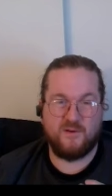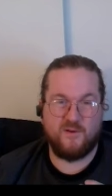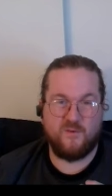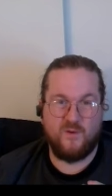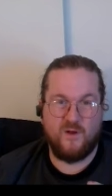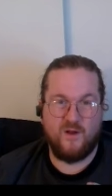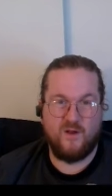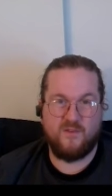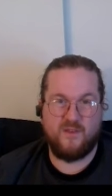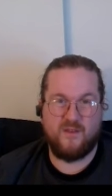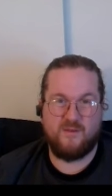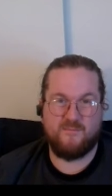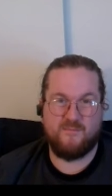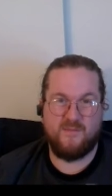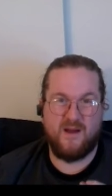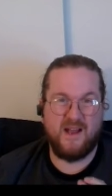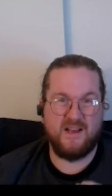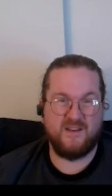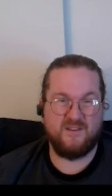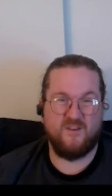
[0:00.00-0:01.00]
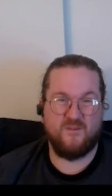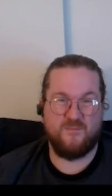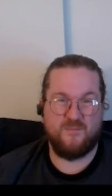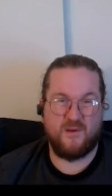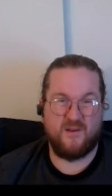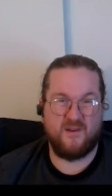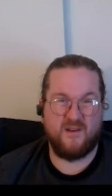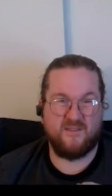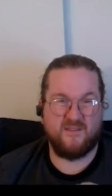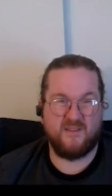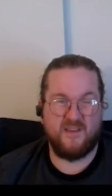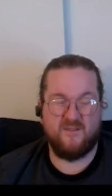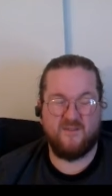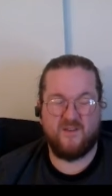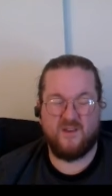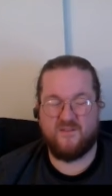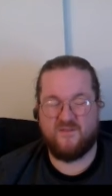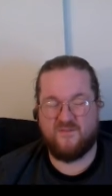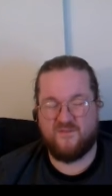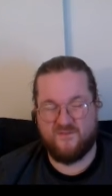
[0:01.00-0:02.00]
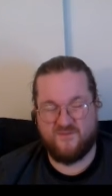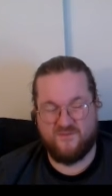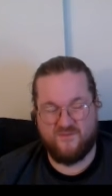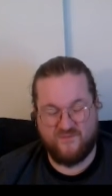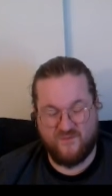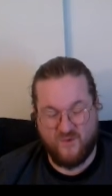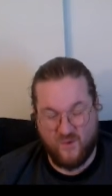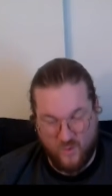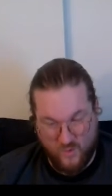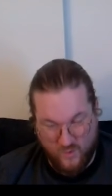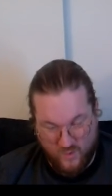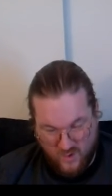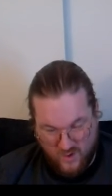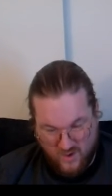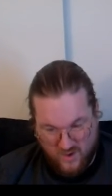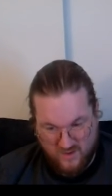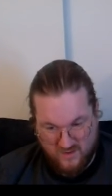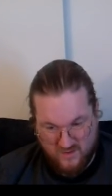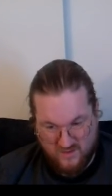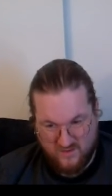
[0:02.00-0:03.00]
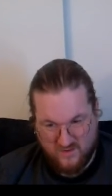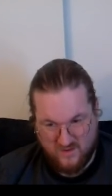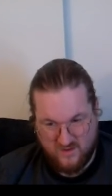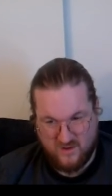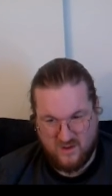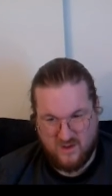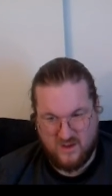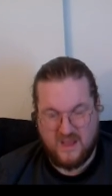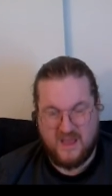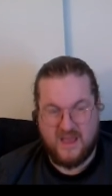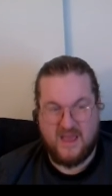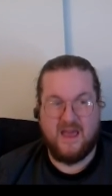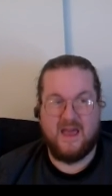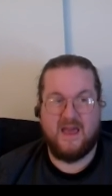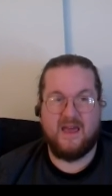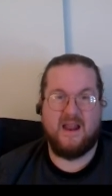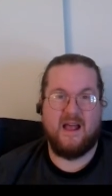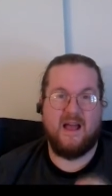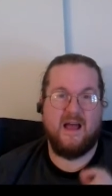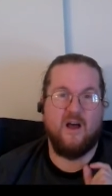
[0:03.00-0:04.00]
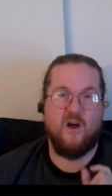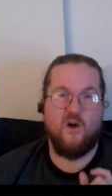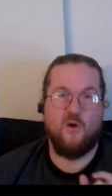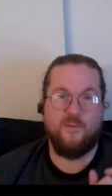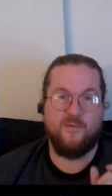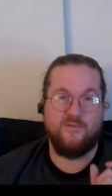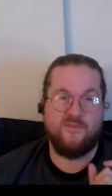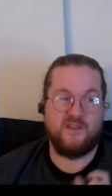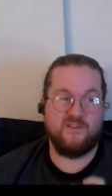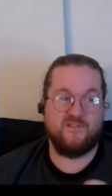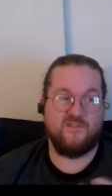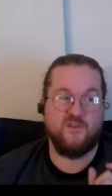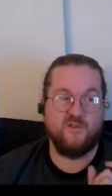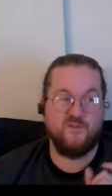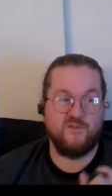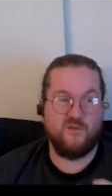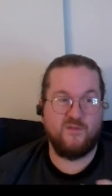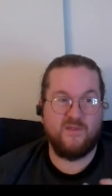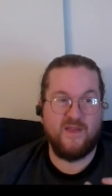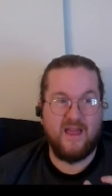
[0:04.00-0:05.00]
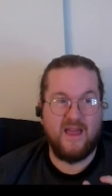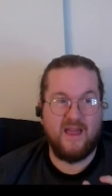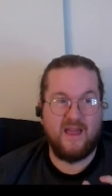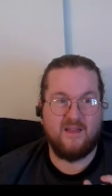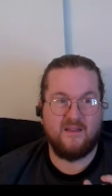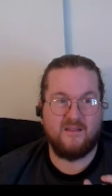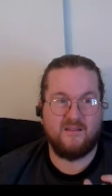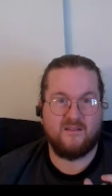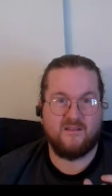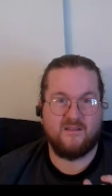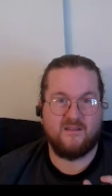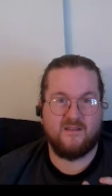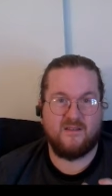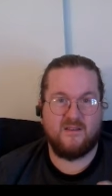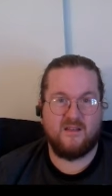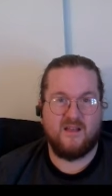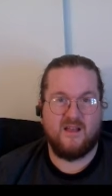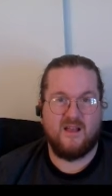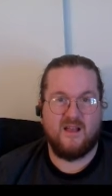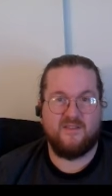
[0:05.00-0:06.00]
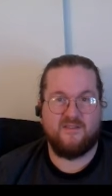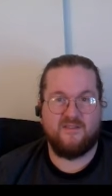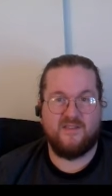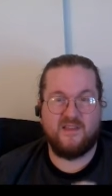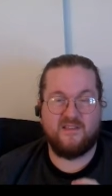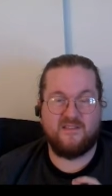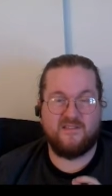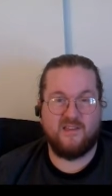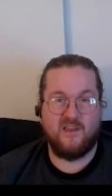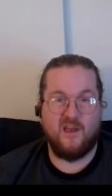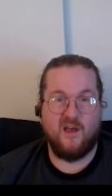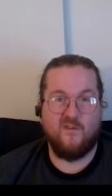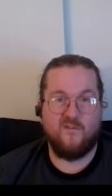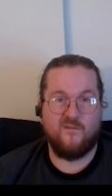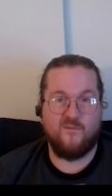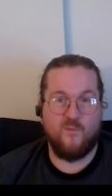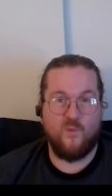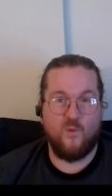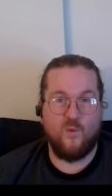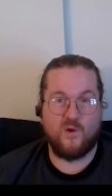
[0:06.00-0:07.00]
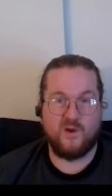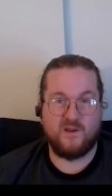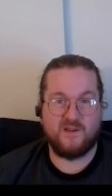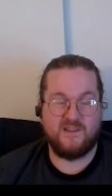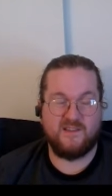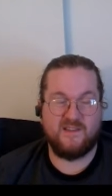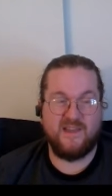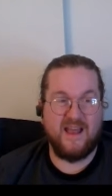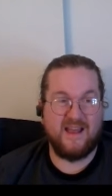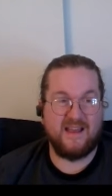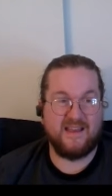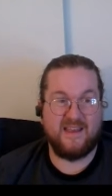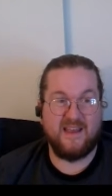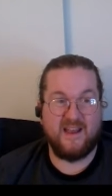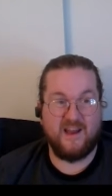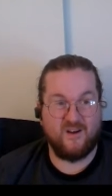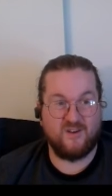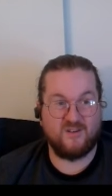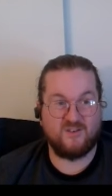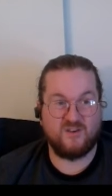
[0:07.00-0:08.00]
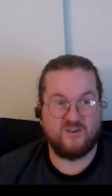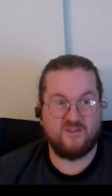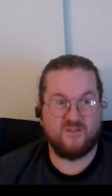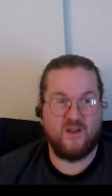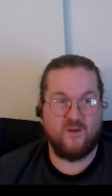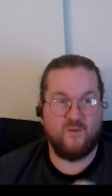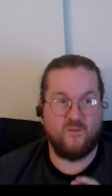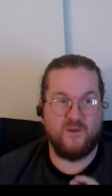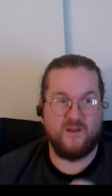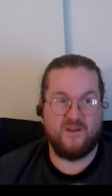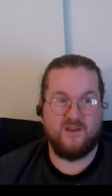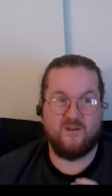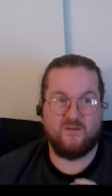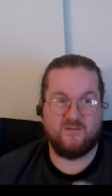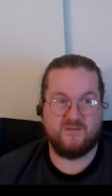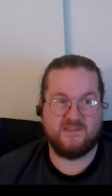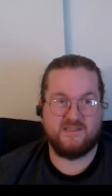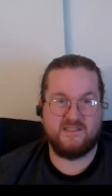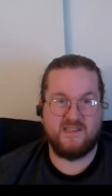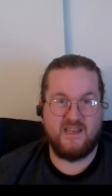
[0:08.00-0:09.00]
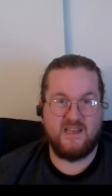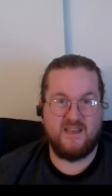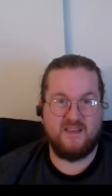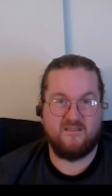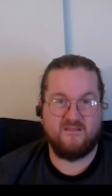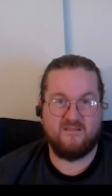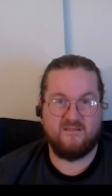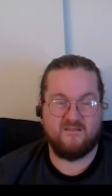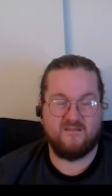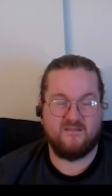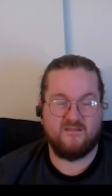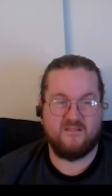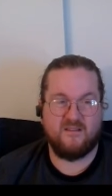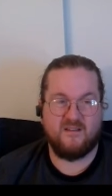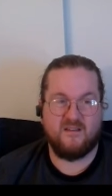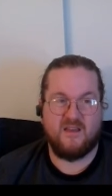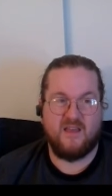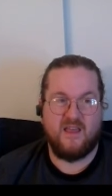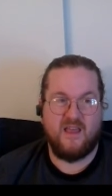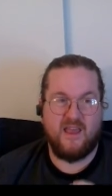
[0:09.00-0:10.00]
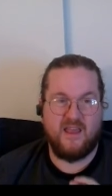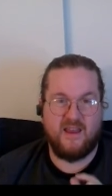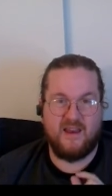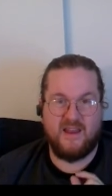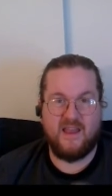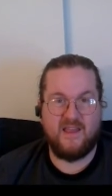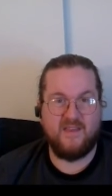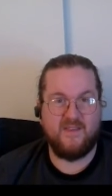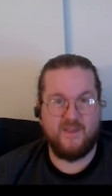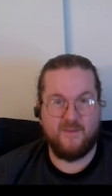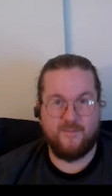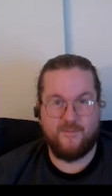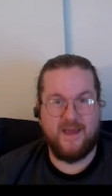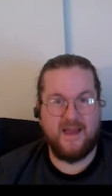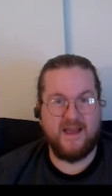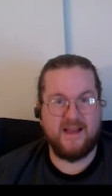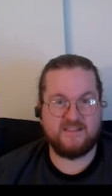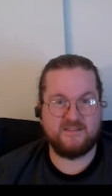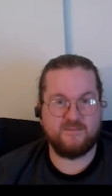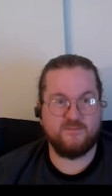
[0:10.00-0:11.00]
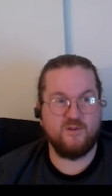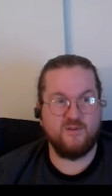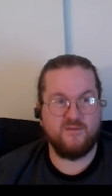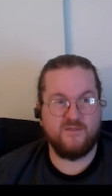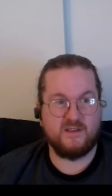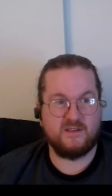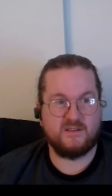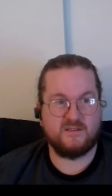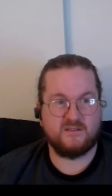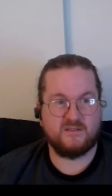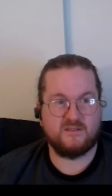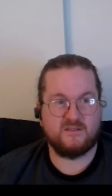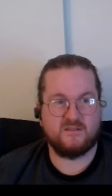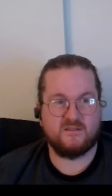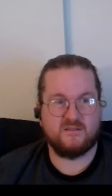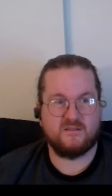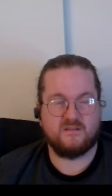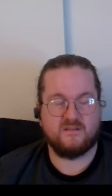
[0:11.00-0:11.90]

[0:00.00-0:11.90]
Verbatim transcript: pretty well, they might do a Paranormal Activity 4. And I hope if they do do that, they delve more into that character that we don't see in any of the past movies.